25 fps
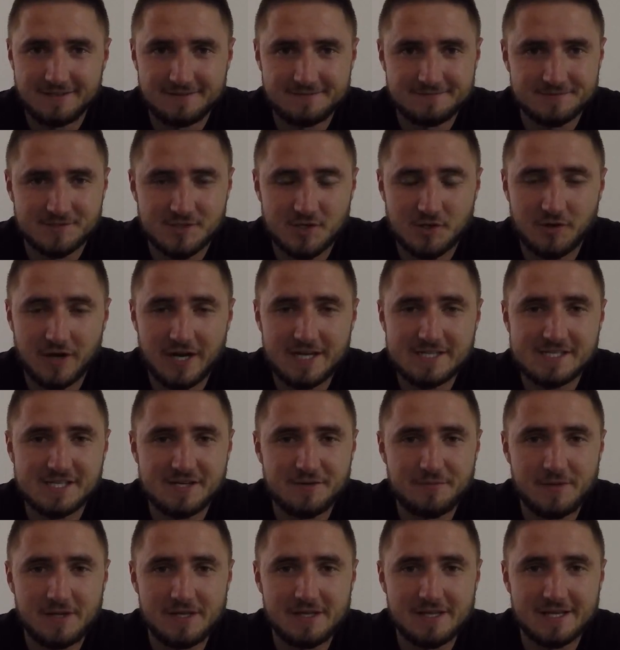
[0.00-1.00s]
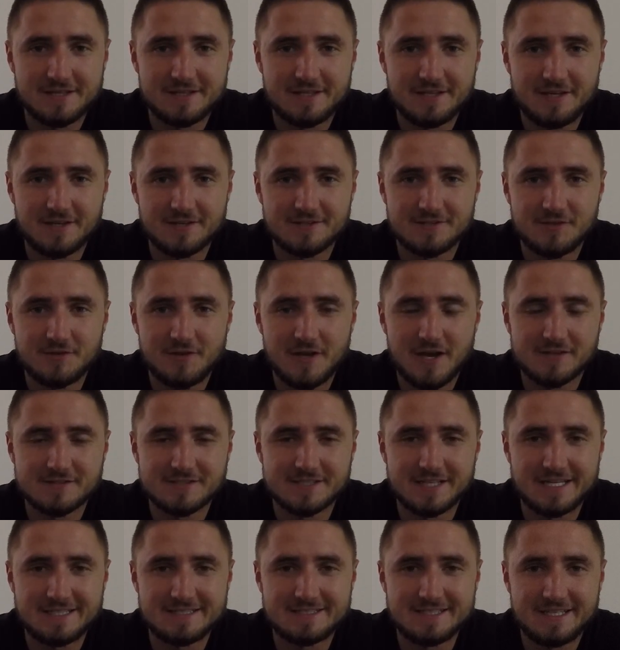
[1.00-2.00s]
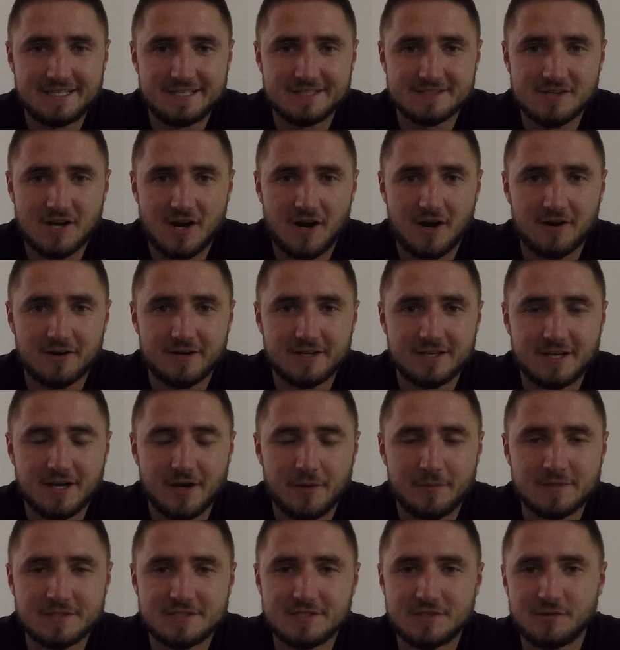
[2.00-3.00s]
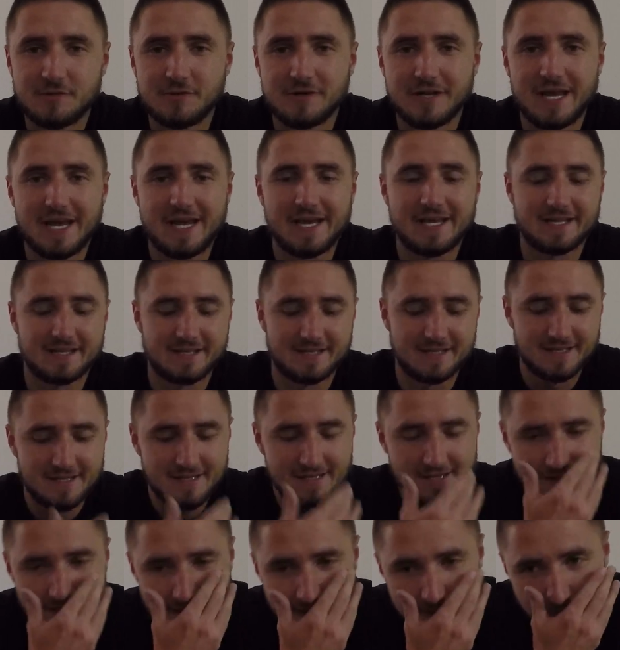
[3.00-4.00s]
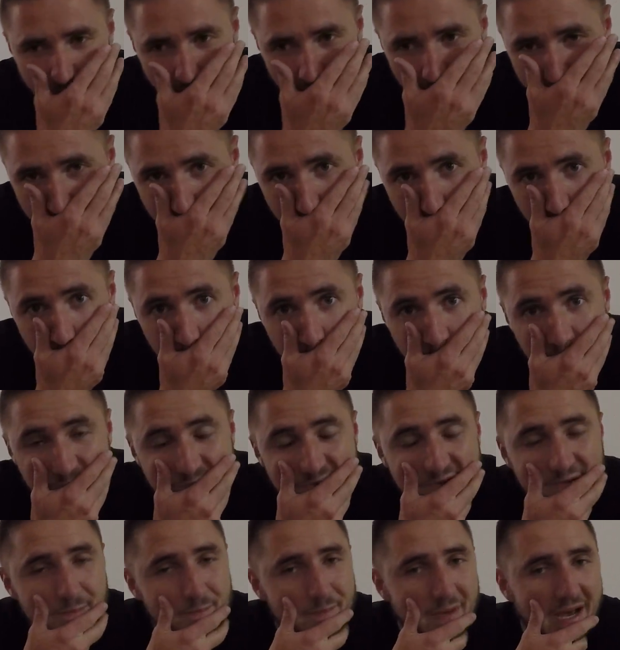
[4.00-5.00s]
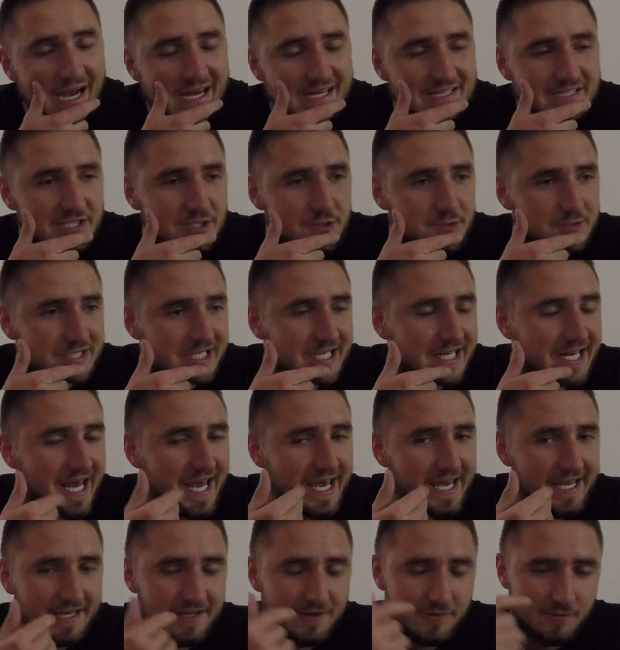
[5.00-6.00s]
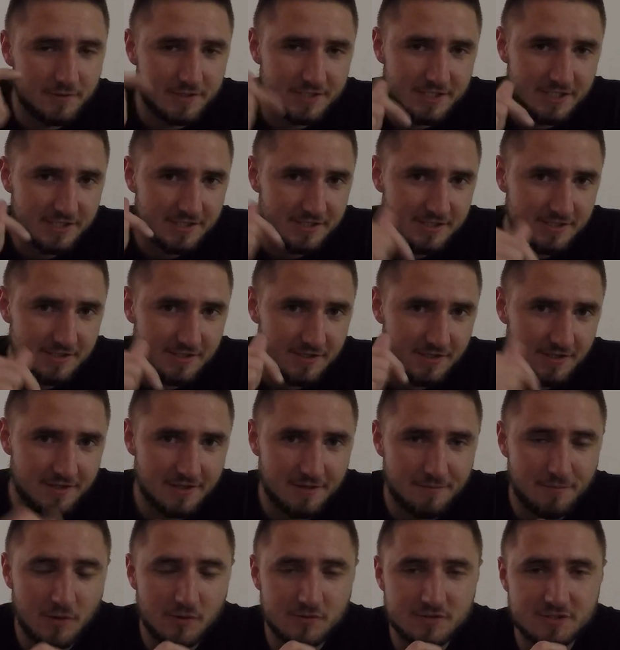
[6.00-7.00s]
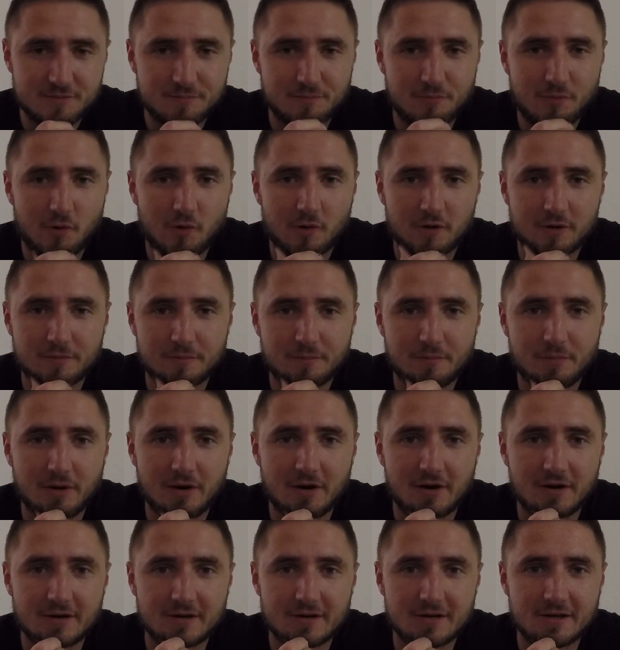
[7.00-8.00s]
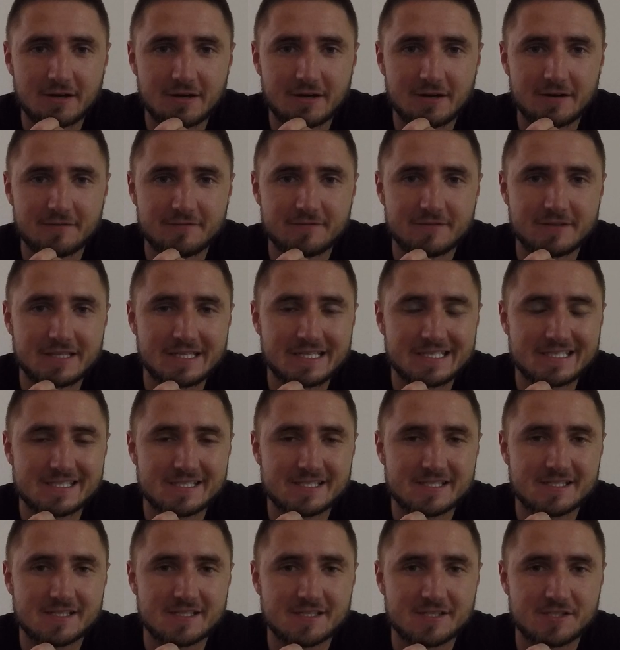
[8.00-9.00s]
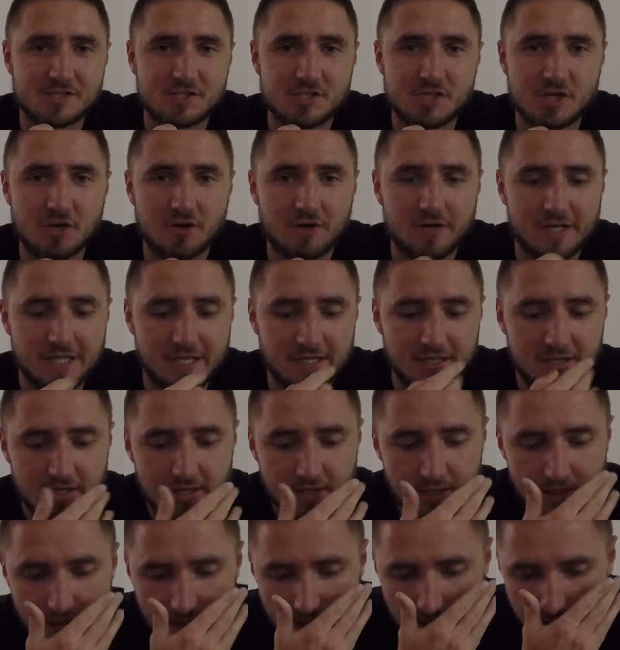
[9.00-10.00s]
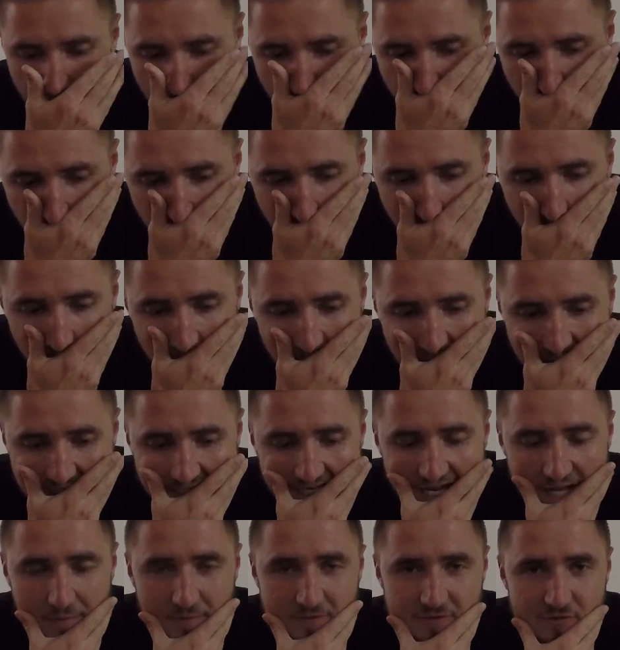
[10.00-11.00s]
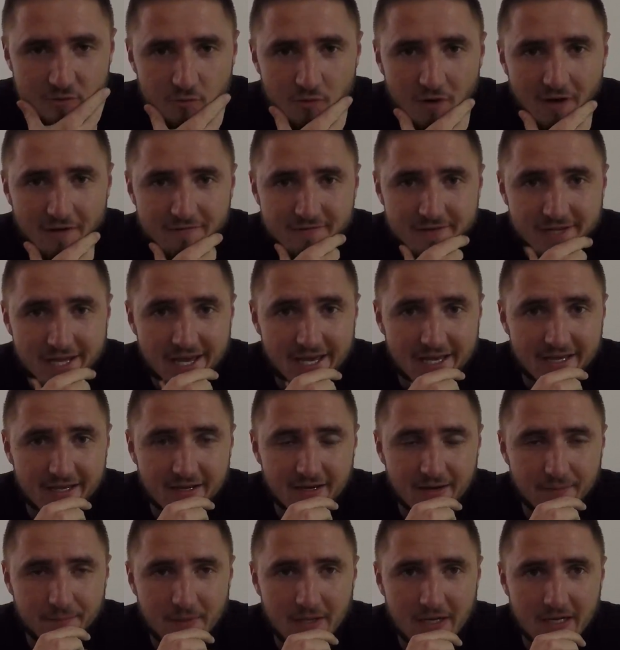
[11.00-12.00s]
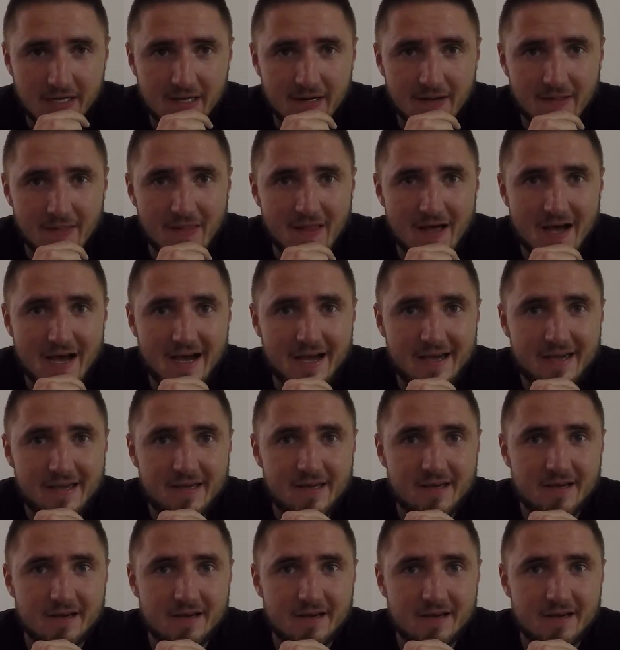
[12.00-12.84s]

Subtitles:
It's crazy to me that the year 2018 is already coming to an end. But back to today, which is the most important part of this journey. Today was a rough day, I'm not gonna lie.